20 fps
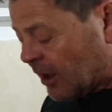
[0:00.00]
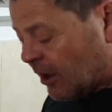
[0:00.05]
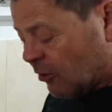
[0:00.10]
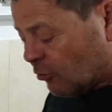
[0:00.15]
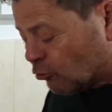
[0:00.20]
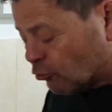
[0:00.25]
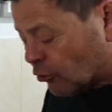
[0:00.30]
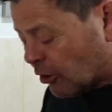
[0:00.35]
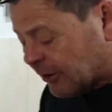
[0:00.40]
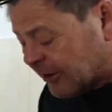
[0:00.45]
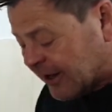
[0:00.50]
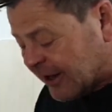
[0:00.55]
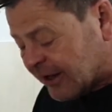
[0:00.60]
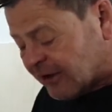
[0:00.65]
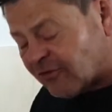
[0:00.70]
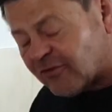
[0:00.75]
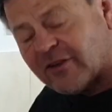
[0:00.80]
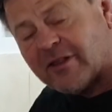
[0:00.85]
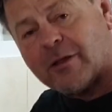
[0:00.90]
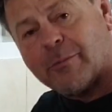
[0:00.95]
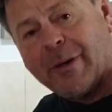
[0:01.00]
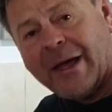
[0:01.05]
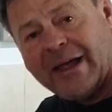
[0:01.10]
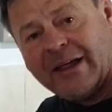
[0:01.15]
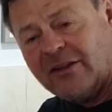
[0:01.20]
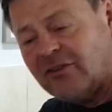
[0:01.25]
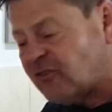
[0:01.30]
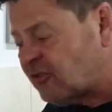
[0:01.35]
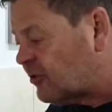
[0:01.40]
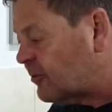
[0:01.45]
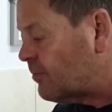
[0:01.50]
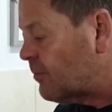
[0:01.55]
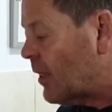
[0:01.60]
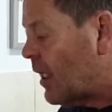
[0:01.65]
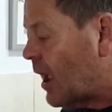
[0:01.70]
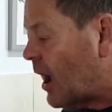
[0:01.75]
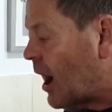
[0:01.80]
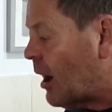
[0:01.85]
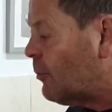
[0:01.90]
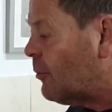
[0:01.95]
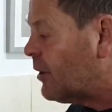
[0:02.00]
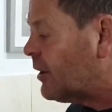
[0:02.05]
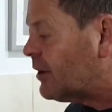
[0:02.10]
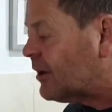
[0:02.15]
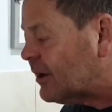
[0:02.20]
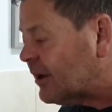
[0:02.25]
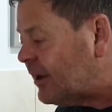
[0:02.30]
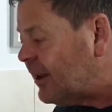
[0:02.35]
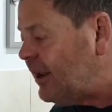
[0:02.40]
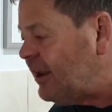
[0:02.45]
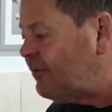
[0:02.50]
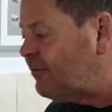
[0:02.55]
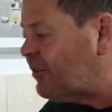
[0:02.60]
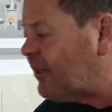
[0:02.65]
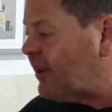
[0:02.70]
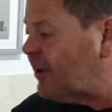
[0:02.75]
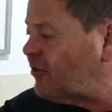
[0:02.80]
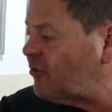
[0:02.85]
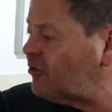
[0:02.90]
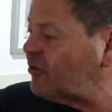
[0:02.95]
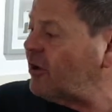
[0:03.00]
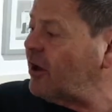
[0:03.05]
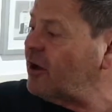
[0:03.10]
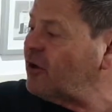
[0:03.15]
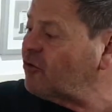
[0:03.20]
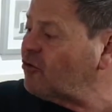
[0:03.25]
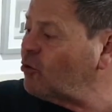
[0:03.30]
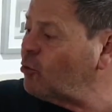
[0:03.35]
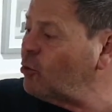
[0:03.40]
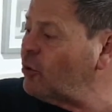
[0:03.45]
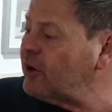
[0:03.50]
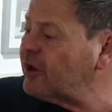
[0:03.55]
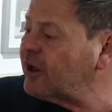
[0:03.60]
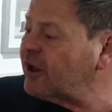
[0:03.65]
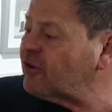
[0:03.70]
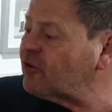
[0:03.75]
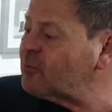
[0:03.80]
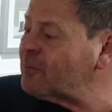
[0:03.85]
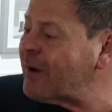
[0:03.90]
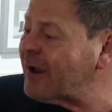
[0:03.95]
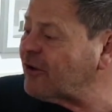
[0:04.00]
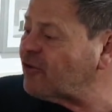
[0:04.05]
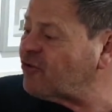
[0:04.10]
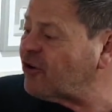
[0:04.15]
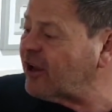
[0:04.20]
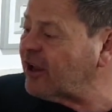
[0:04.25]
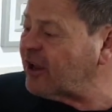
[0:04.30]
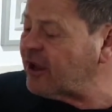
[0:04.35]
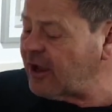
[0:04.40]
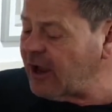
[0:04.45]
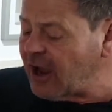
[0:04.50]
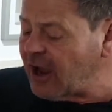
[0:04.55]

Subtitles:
running into the base, and we're going to leave this to work its magic